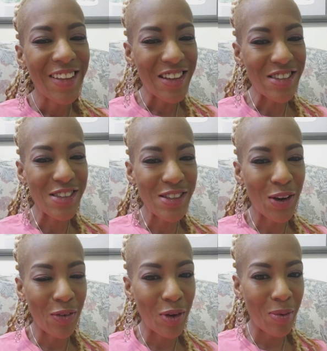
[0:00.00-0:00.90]
This is
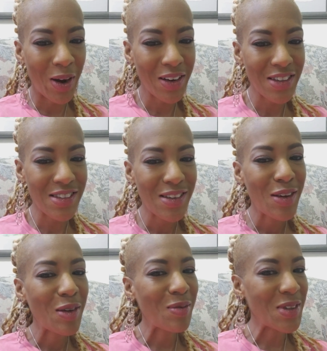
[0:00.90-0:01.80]
Synovia Parks,
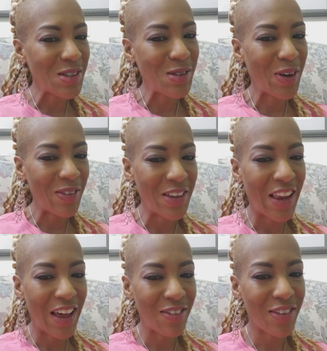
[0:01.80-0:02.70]
Mrs. Wifey
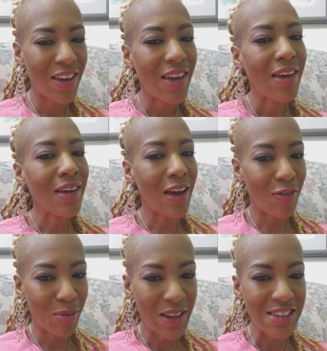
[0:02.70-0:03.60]
Life, and have
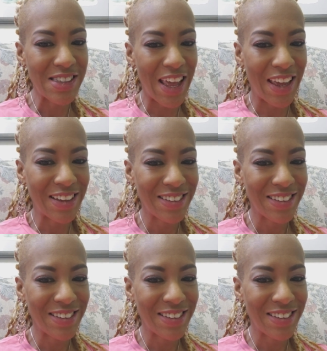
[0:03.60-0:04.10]
a blessed day.